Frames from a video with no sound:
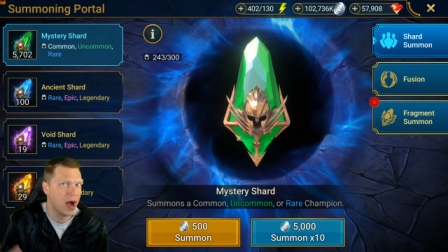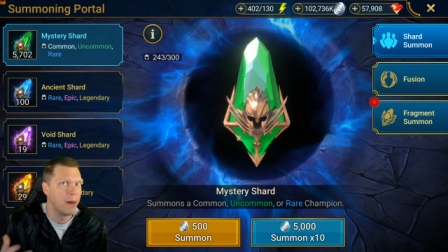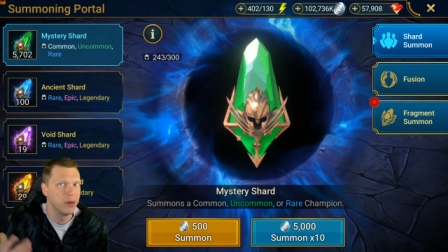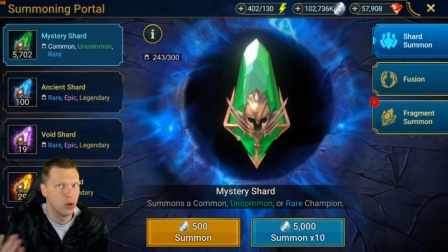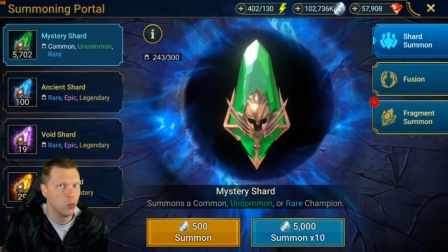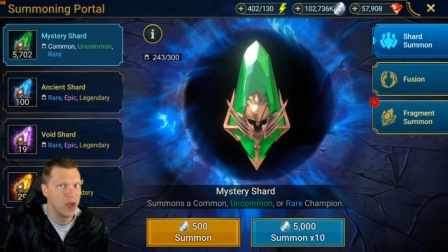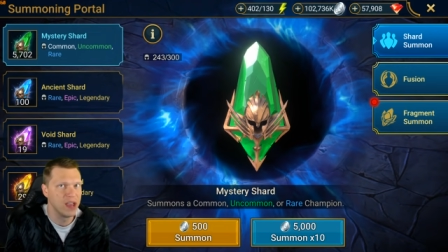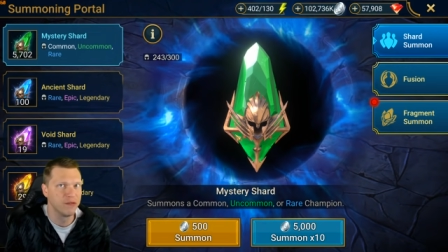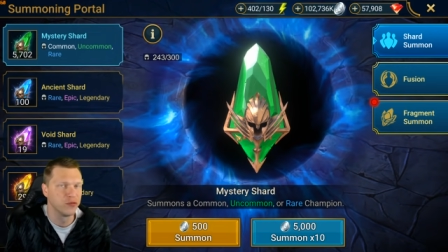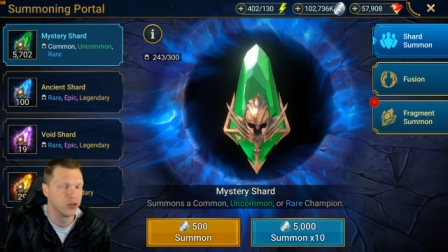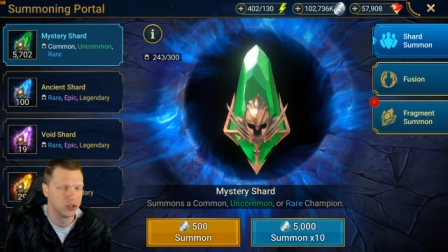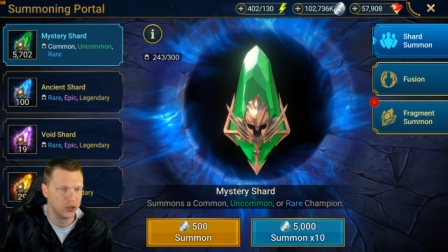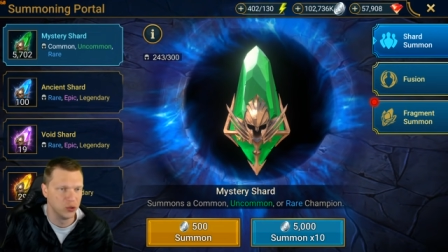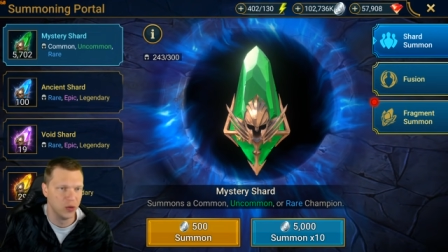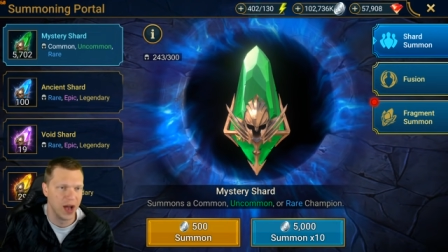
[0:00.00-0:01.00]
I'm going to wait for
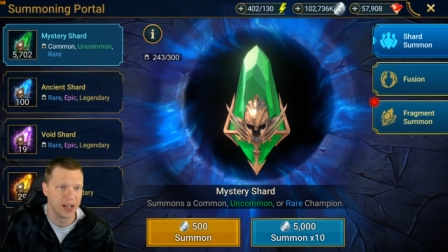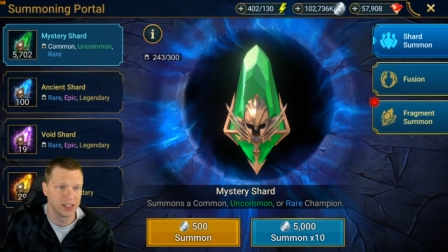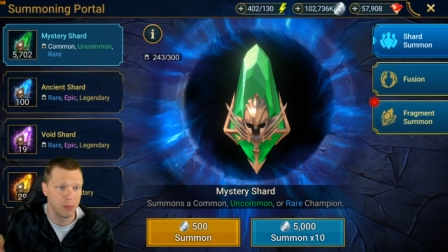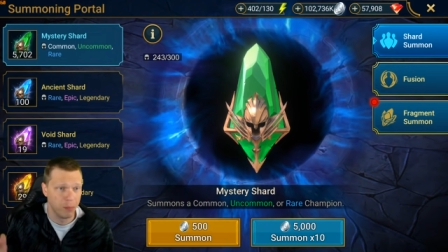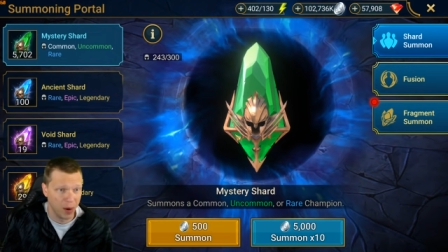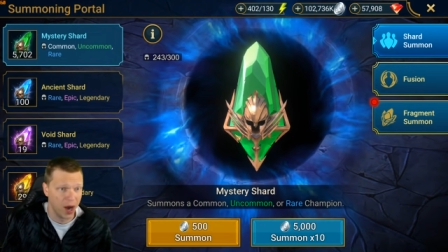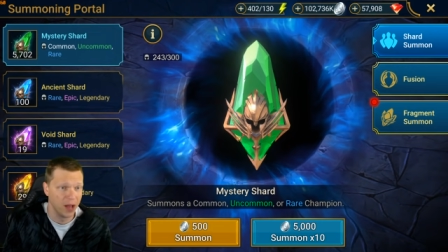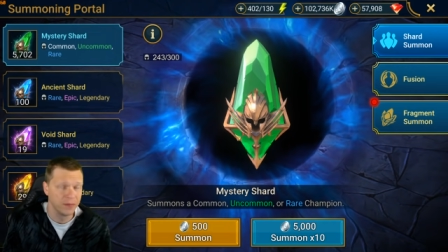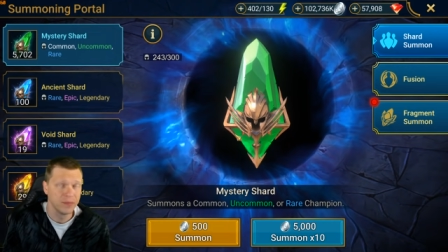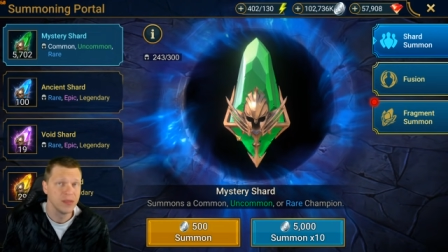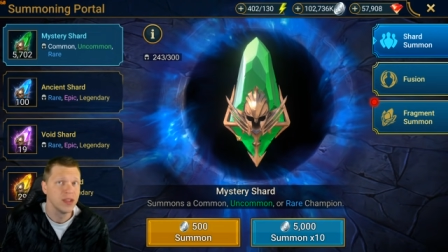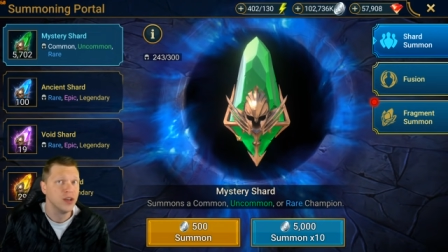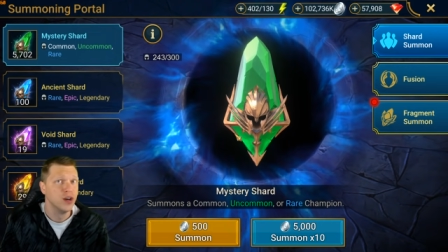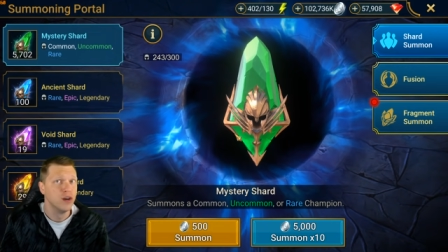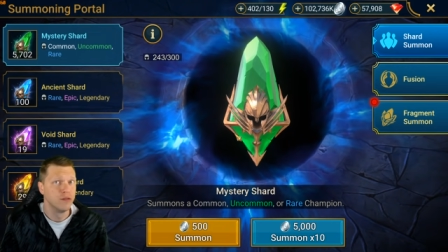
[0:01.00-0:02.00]
a 2X. But
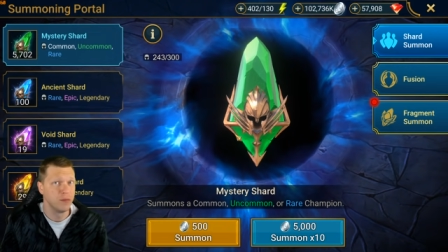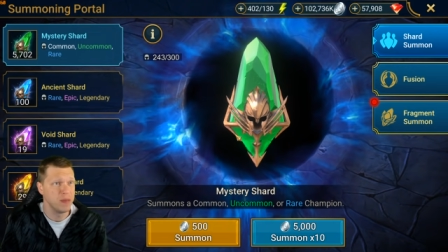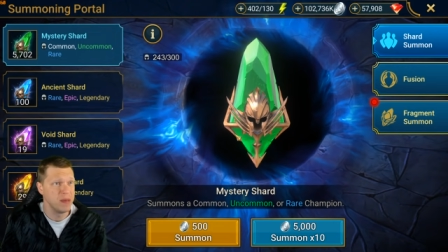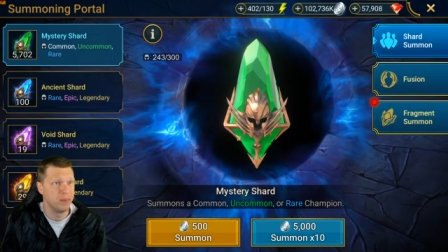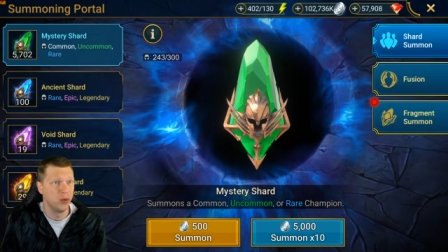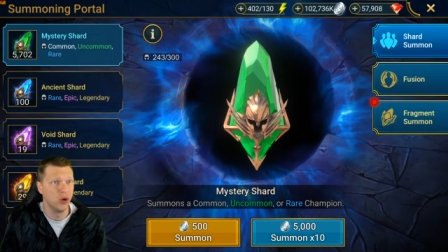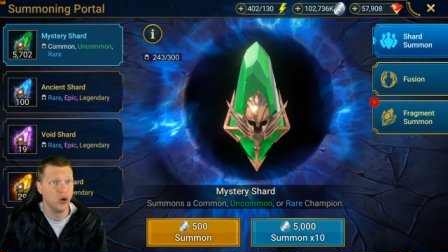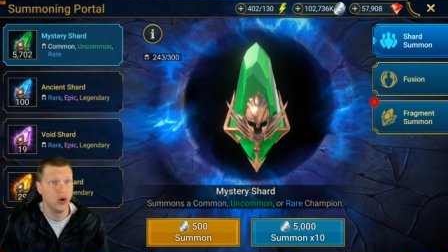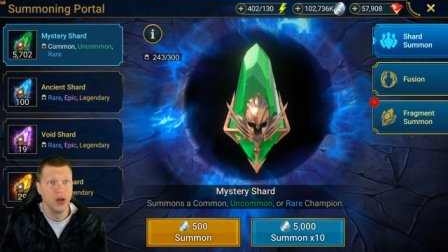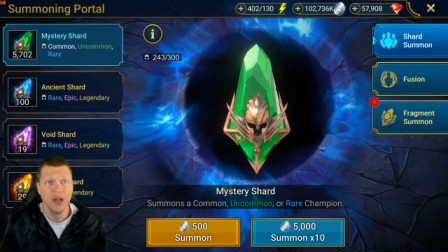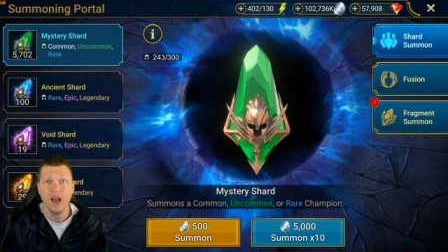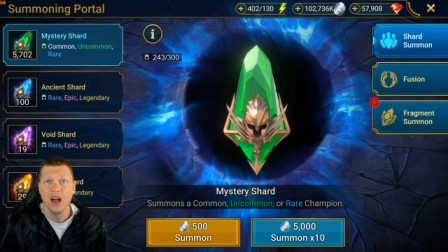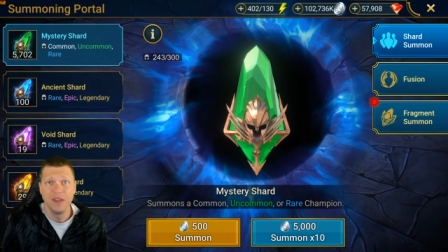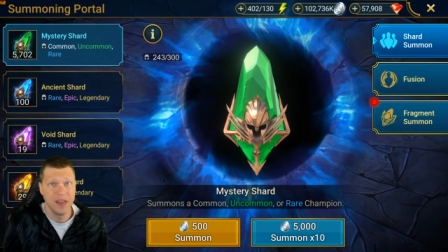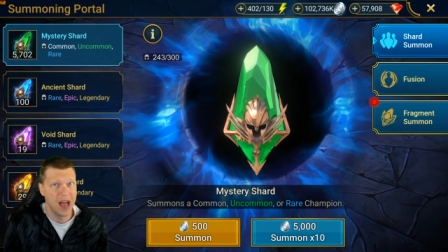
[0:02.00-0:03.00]
for people
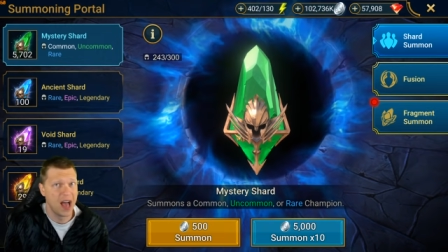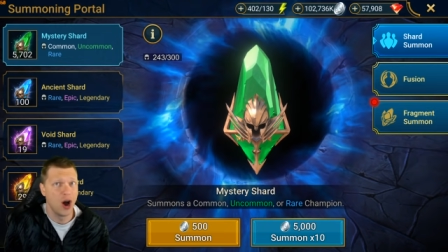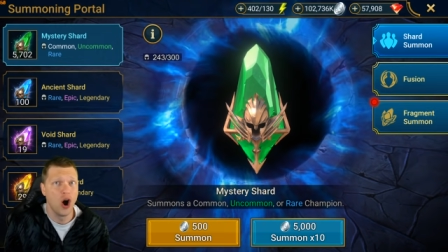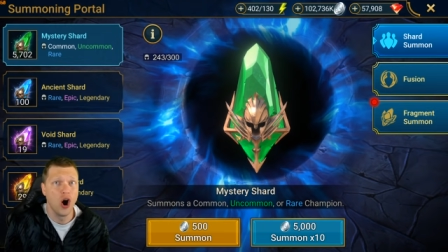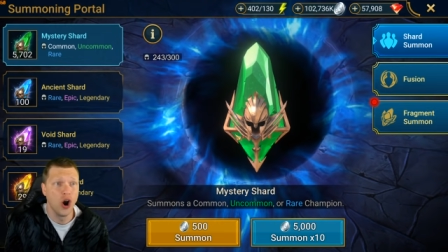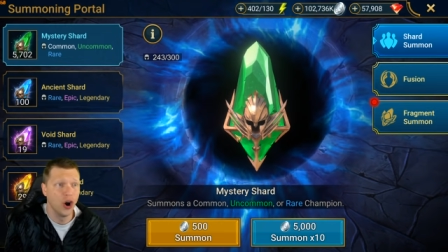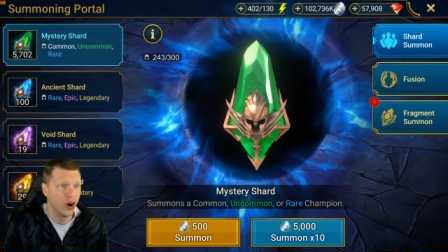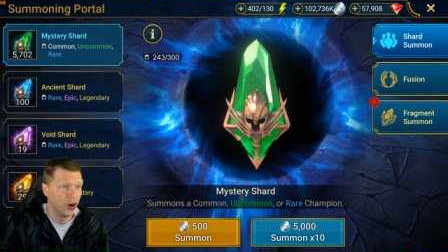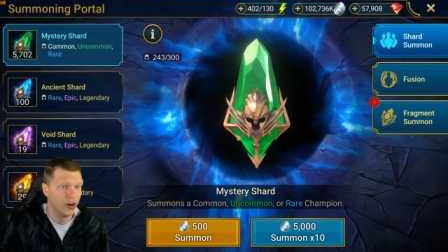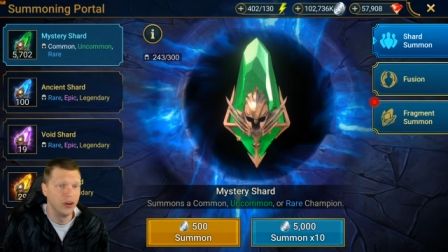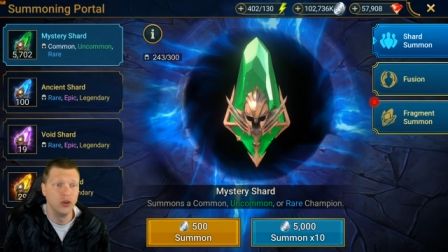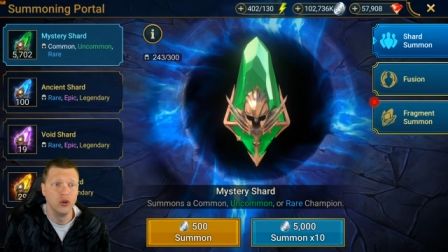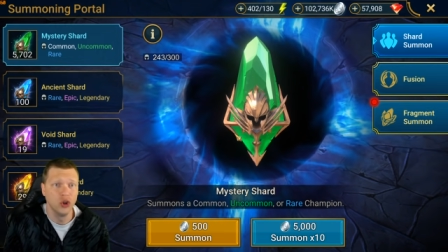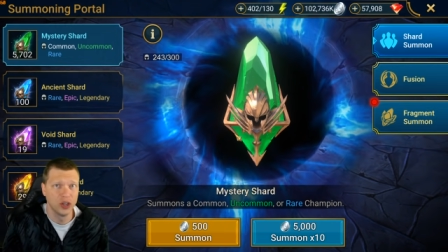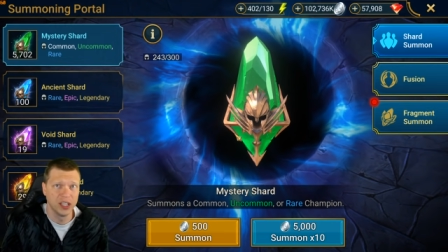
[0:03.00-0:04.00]
that are
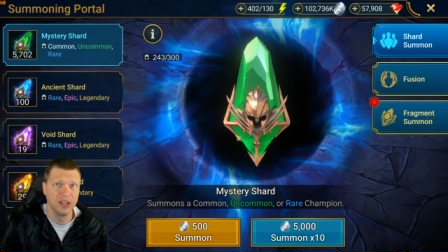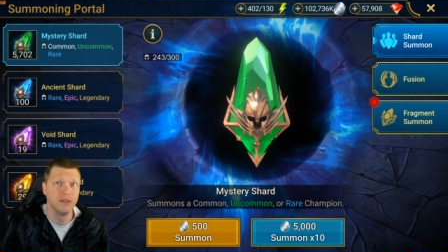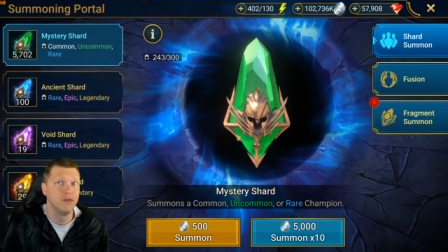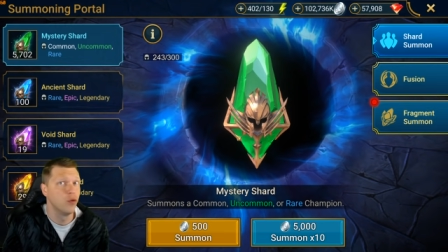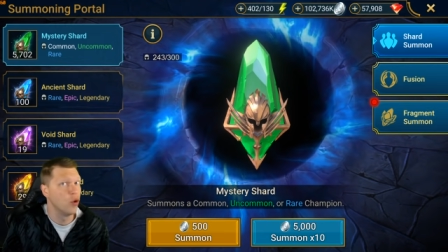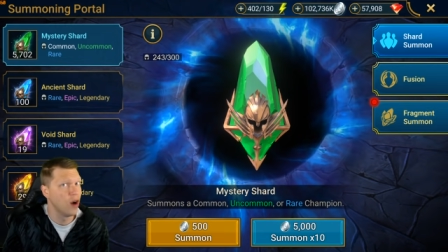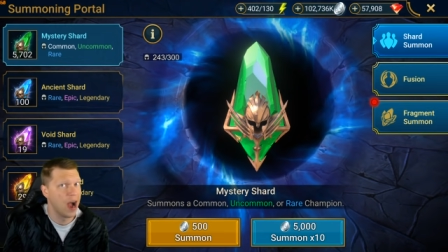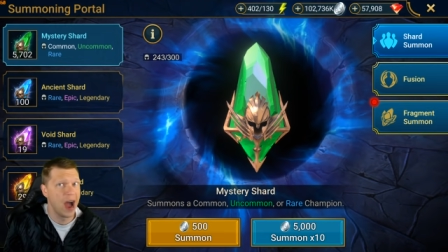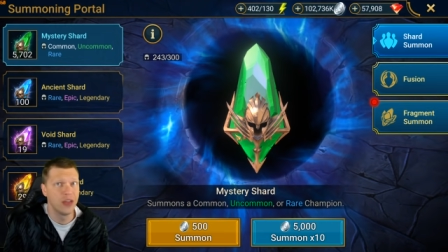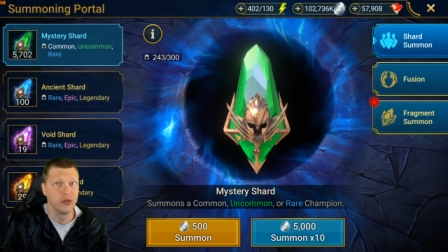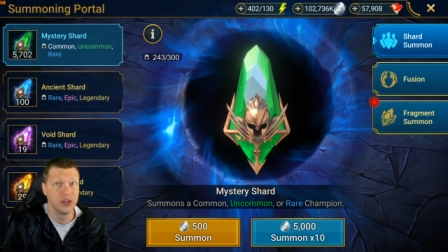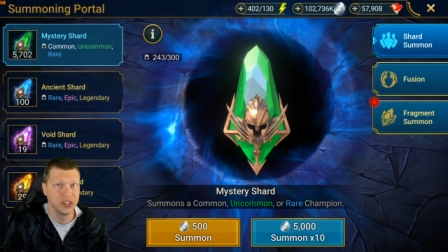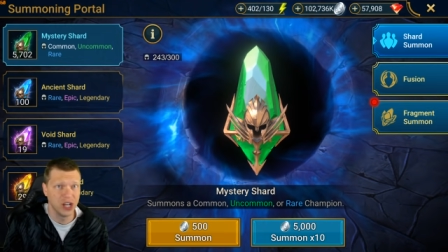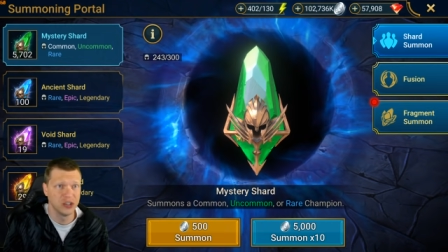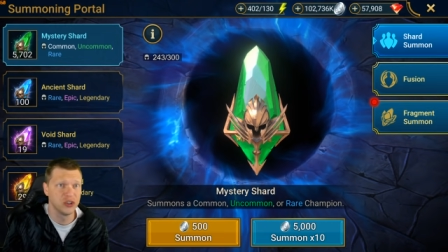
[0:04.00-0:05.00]
looking for either
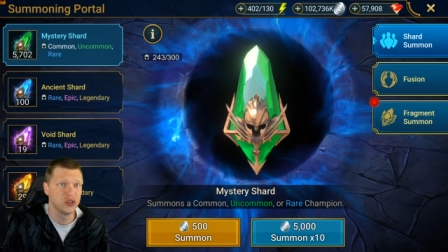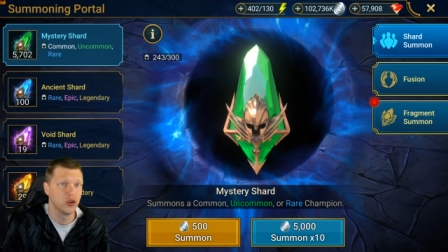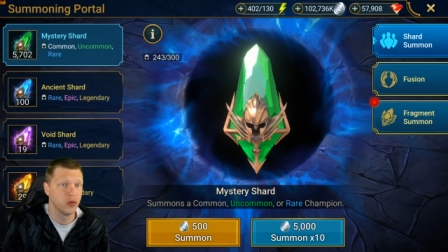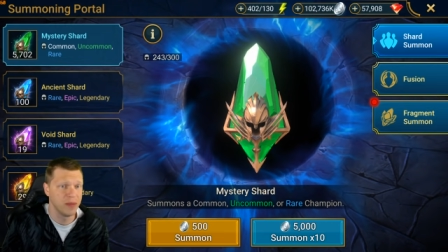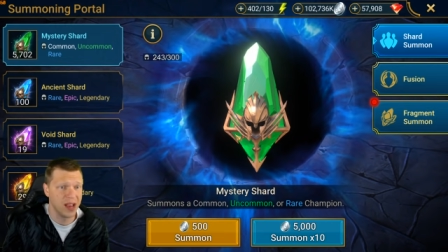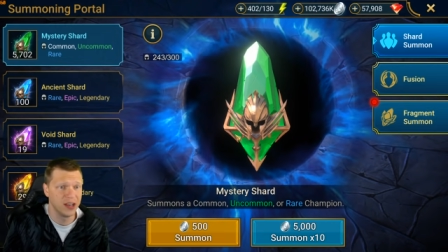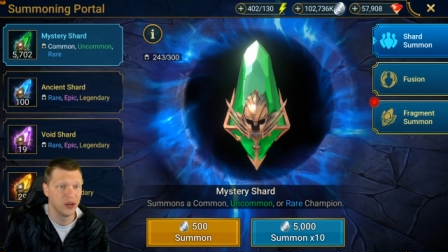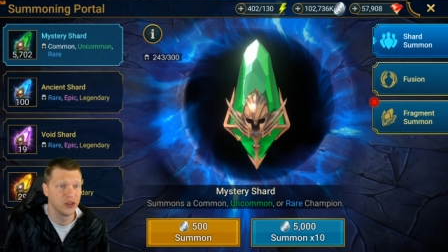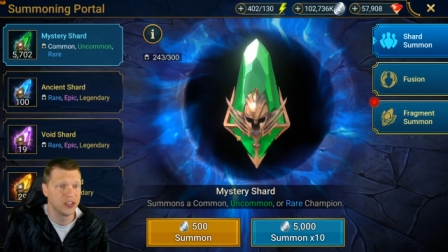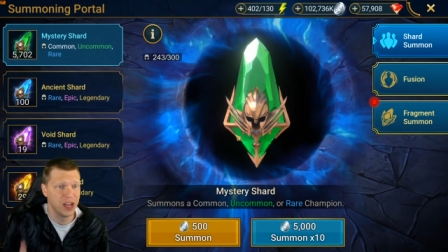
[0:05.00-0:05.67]
a Duchess or a man eater,